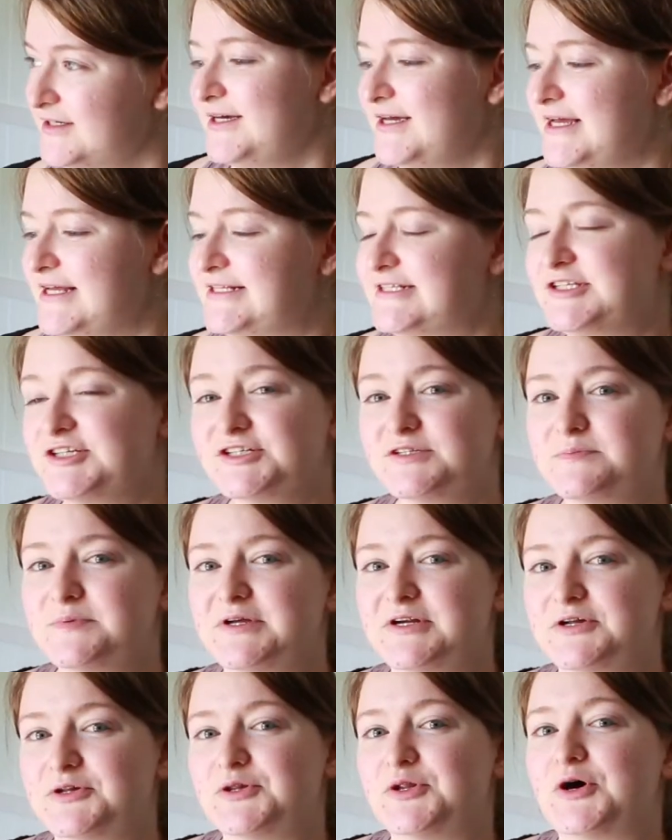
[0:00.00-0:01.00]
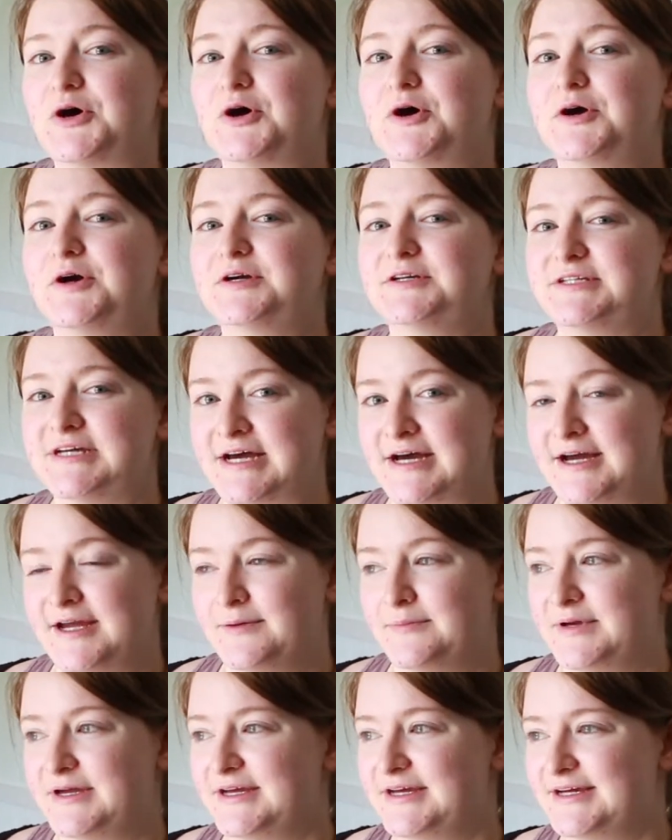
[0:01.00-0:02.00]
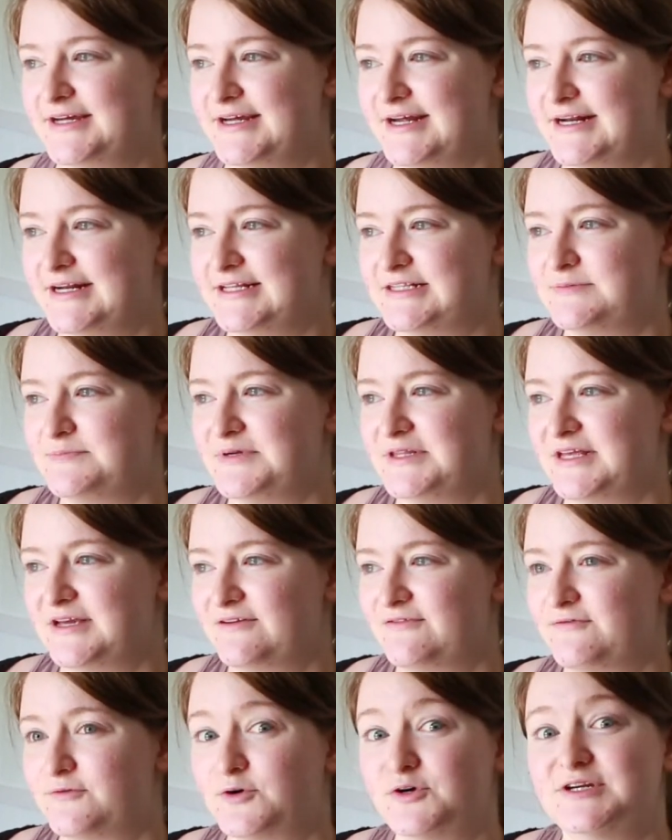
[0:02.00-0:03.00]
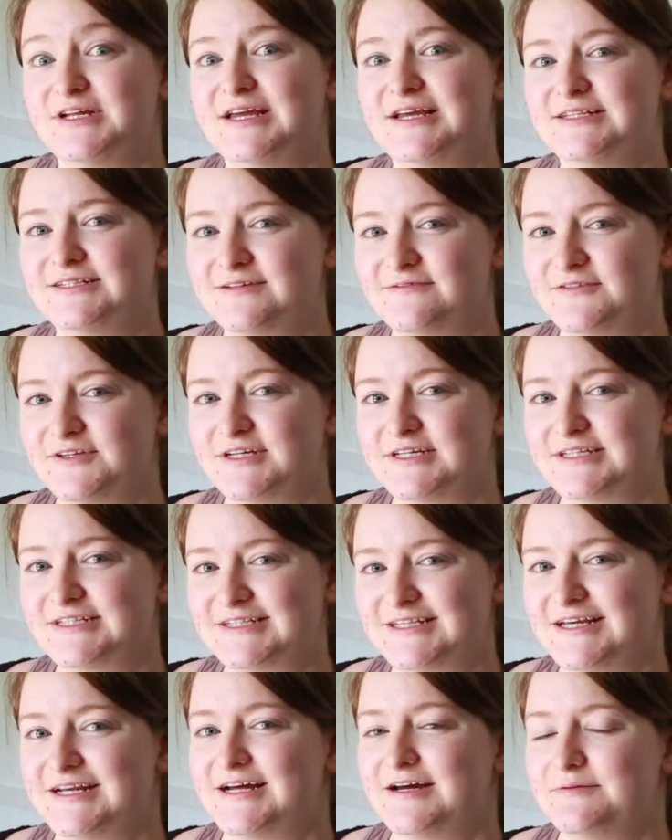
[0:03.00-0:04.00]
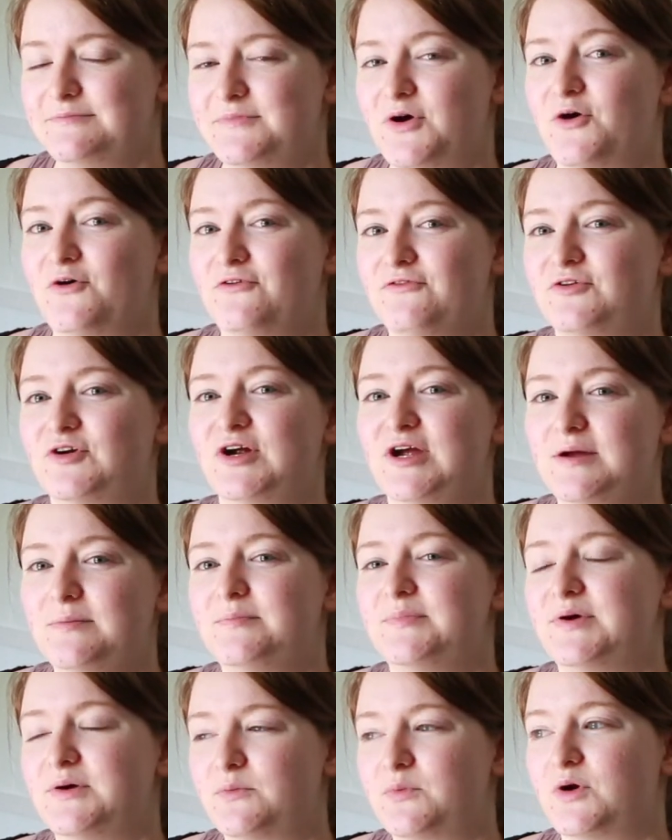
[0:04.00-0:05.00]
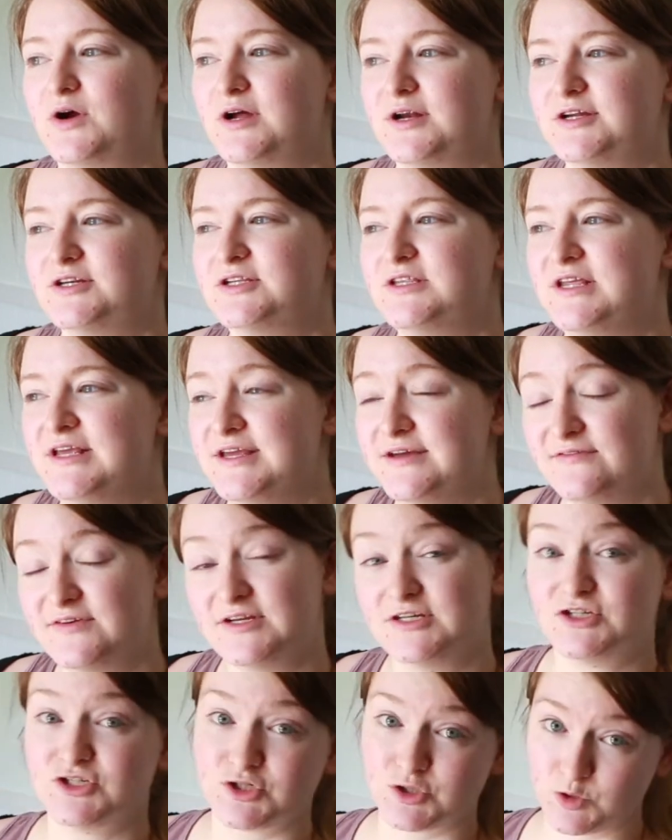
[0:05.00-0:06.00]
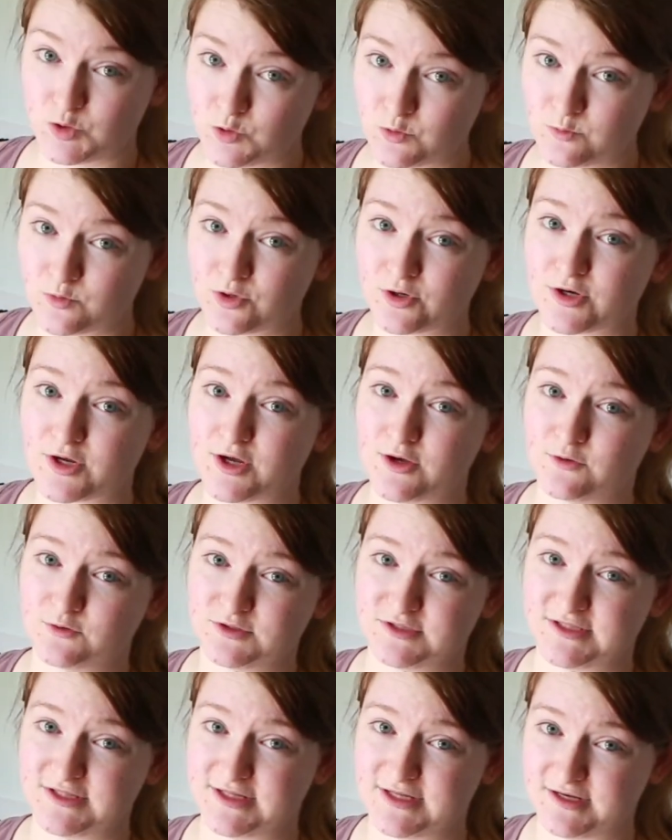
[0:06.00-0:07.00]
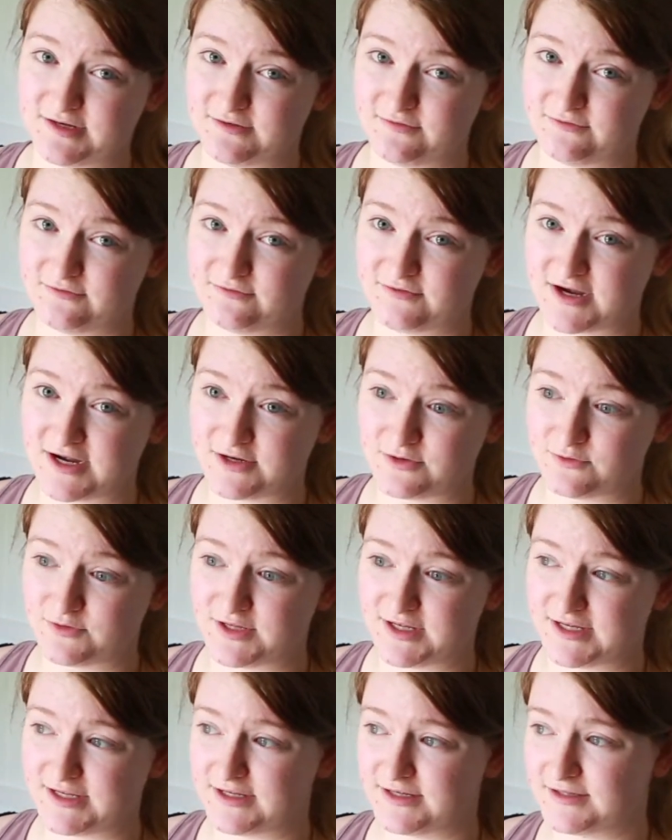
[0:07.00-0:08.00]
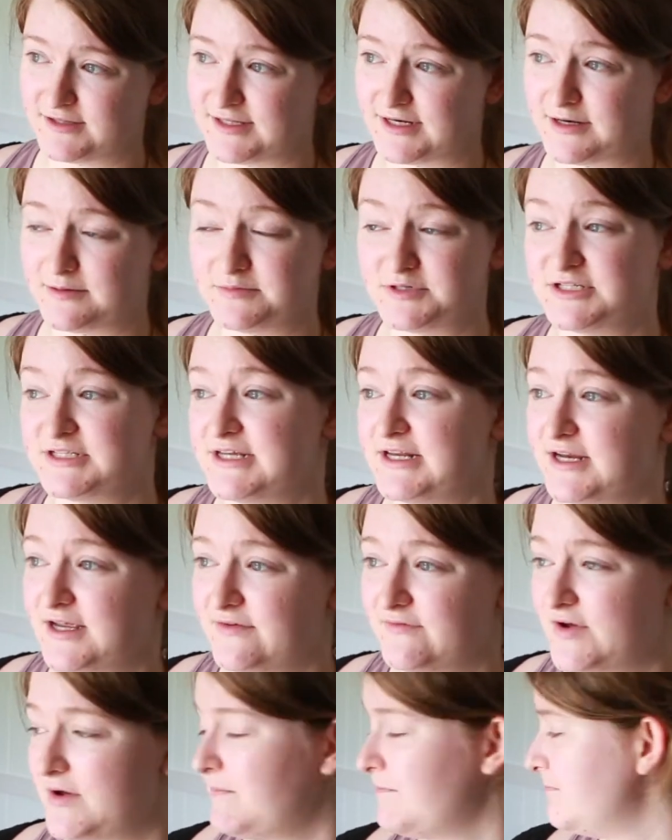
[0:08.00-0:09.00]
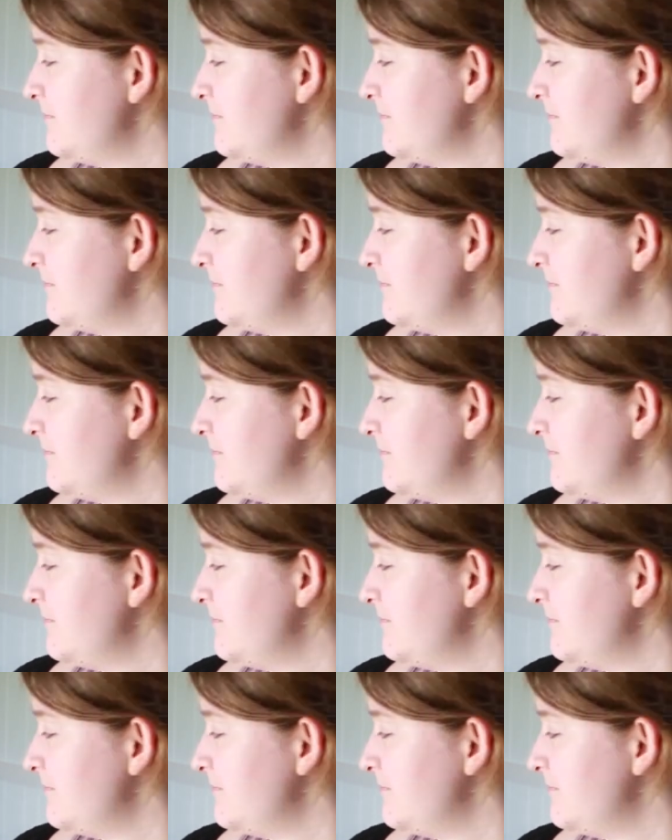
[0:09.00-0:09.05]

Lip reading: It's just been a long time, and it's been like 4 days of this, and I'm over it. But we're going to give it 2 more coats, and then if I don't like it, then I'm just going to give up.